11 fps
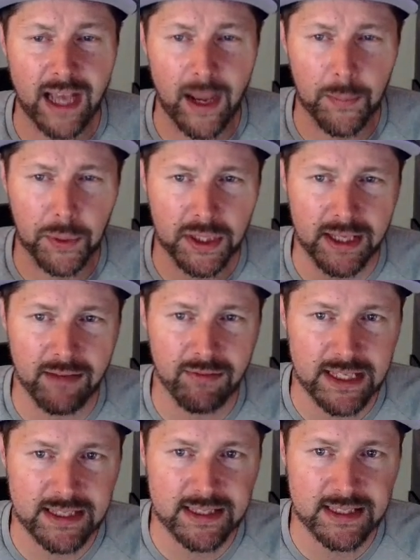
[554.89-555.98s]
I believe
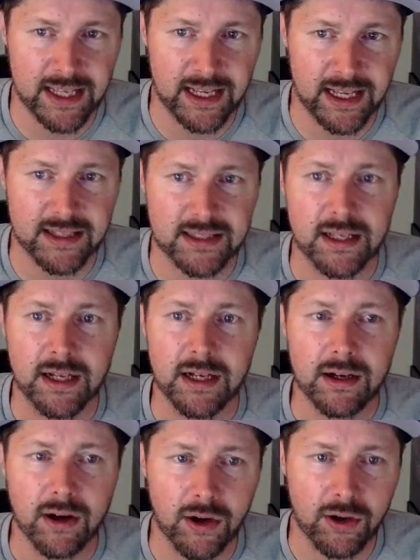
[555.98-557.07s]
these sticks
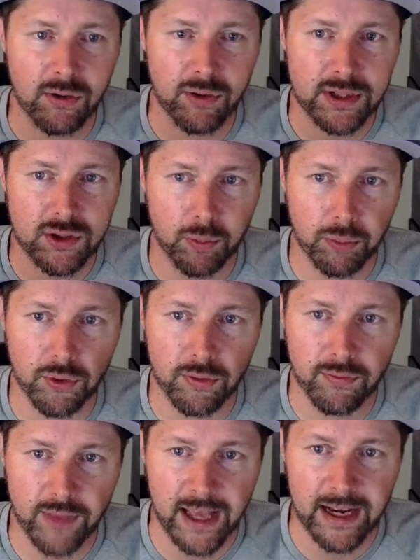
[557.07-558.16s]
are going to improve
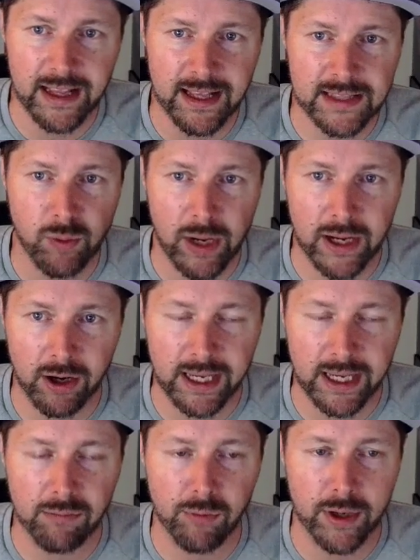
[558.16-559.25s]
that, and that's why
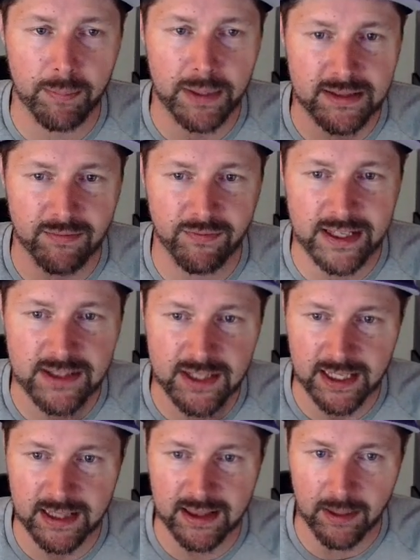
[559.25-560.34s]
Arcade1Up has invested
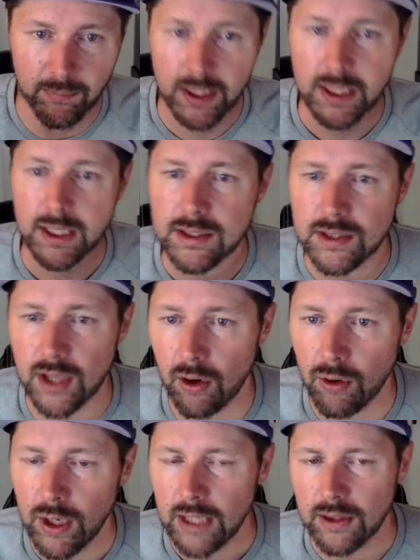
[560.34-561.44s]
in them. So
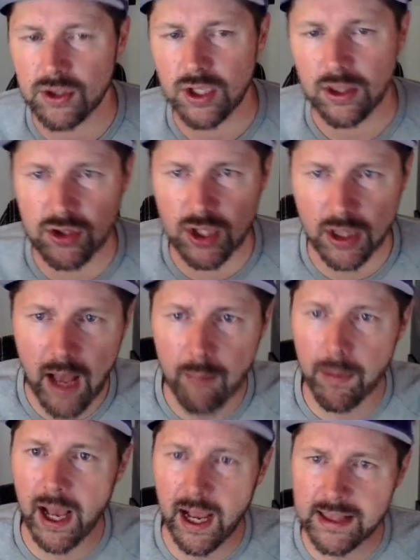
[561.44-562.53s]
there's a lot
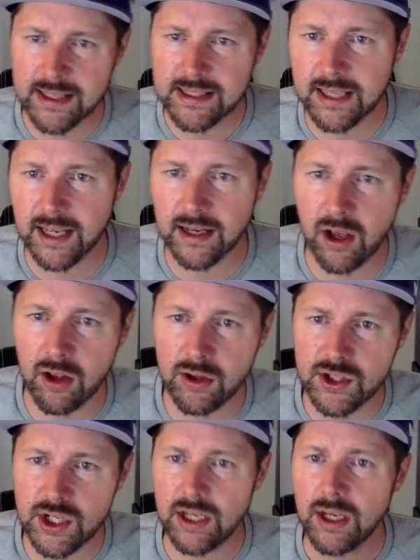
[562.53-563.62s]
behind this
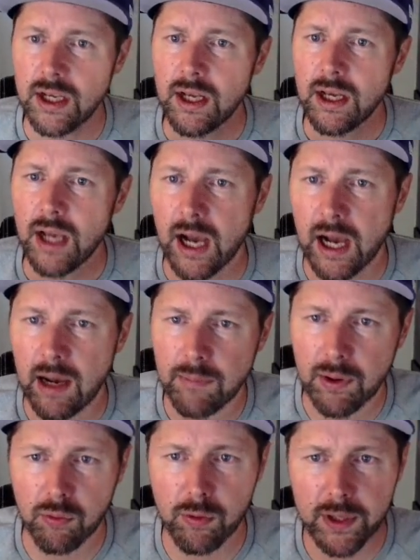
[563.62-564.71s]
technology, but
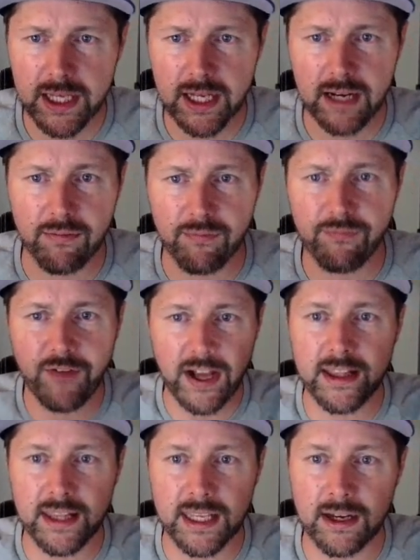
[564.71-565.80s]
we're really going to
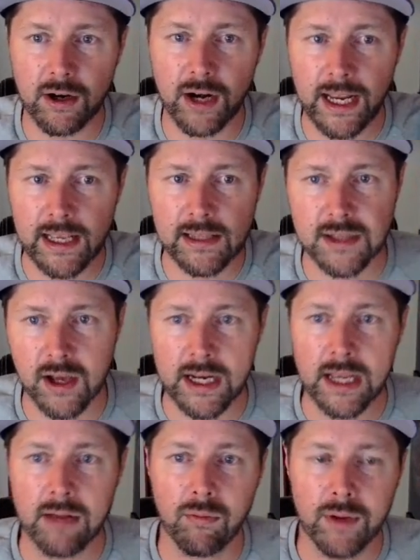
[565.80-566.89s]
finally get our hands on it
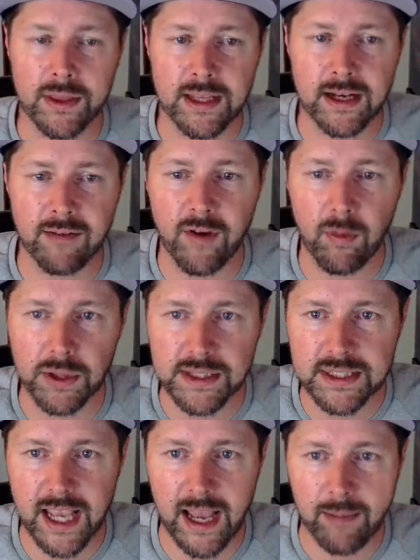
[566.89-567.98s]
with the NFL Blitz
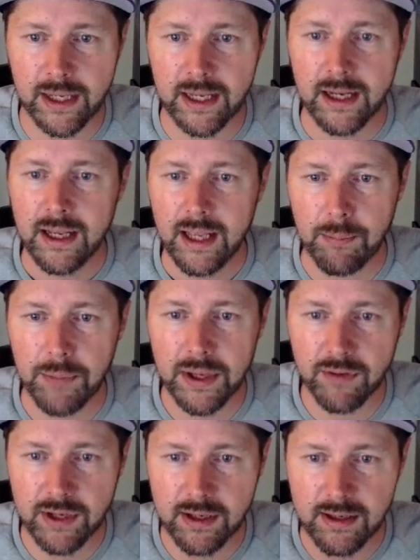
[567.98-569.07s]
cabinet and be able
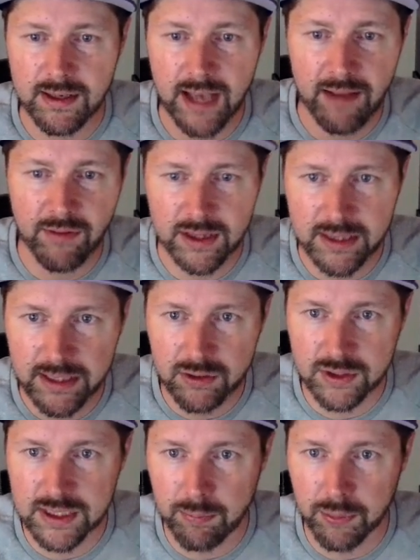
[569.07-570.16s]
to dive a little
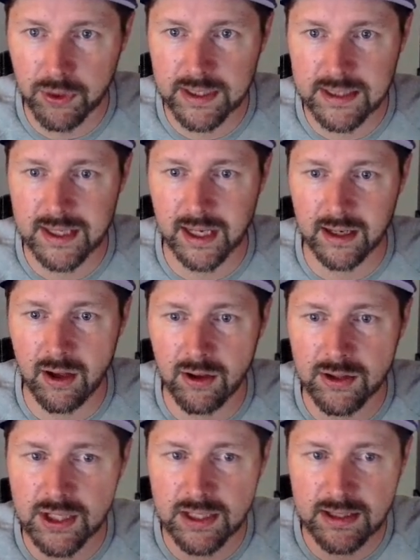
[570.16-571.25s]
deeper in this
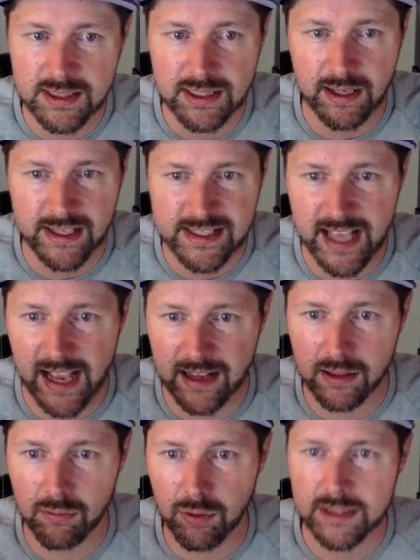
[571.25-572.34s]
technology to see exactly
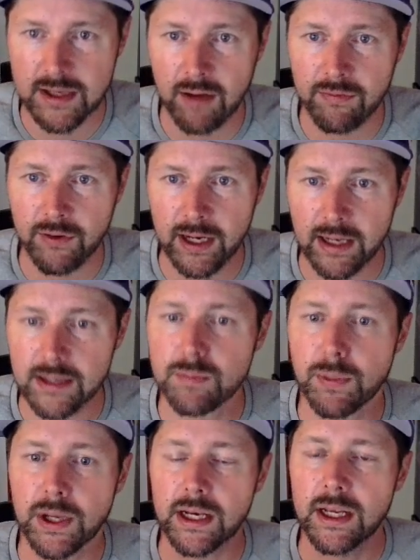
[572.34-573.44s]
what it's offering us.
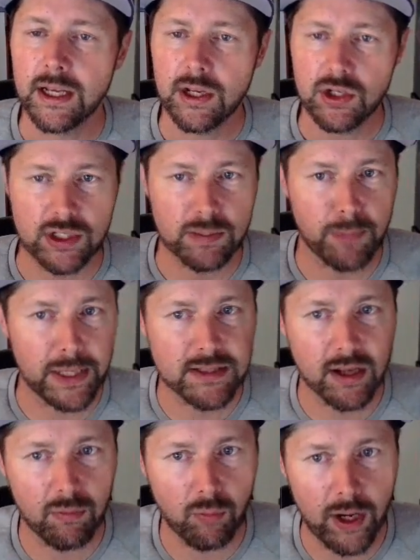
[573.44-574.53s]
But just based
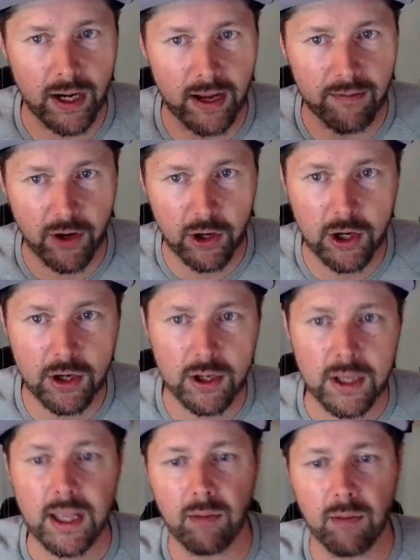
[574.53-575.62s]
on what I've heard
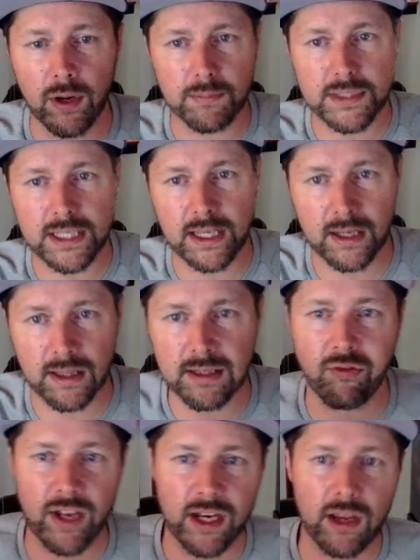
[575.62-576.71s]
and what I'm seeing in this
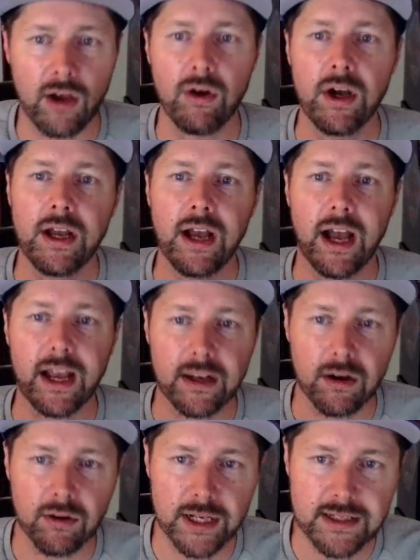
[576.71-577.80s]
video, I can
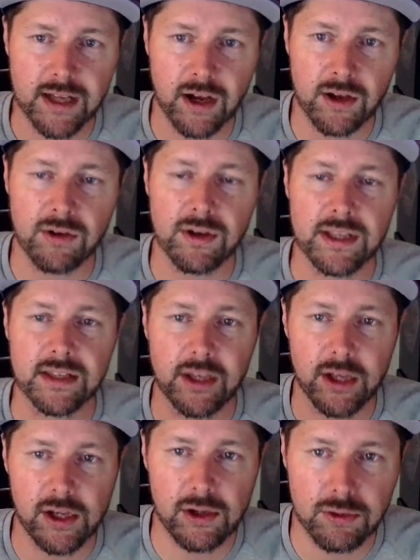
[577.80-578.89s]
already tell you it's a
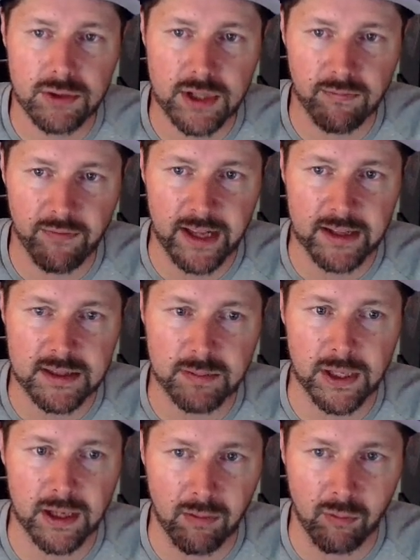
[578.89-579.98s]
huge advancement
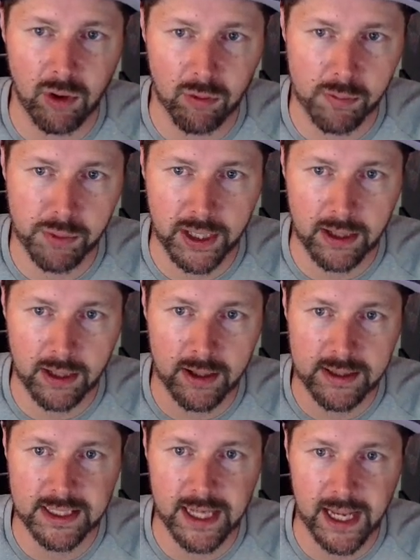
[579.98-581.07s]
in what we're playing on
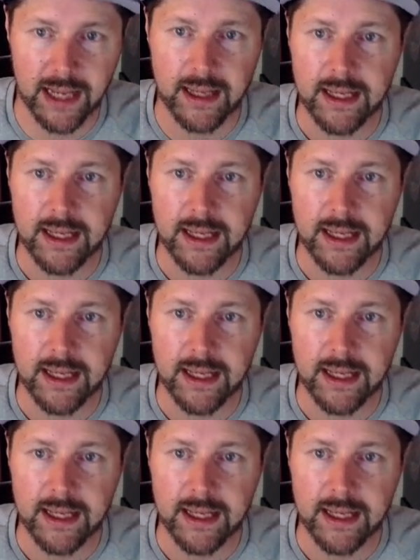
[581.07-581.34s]
today.